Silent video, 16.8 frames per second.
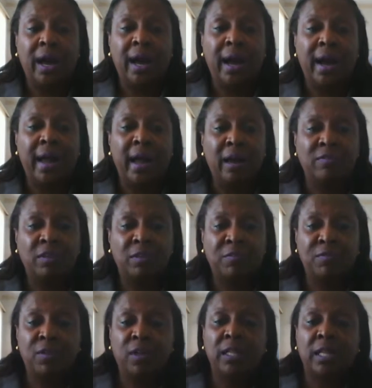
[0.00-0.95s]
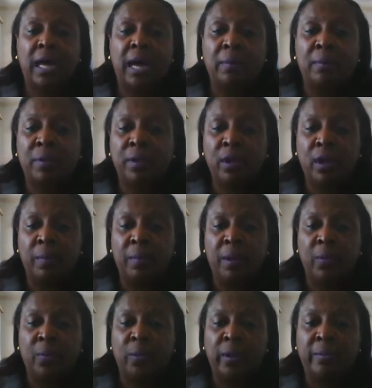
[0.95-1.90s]
I have a full library on my
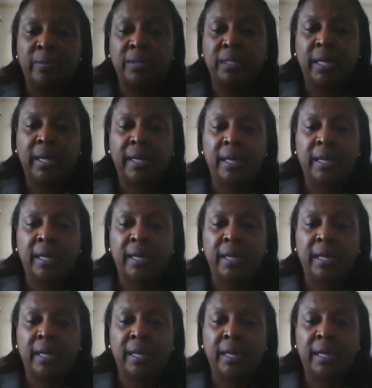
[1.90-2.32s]
website,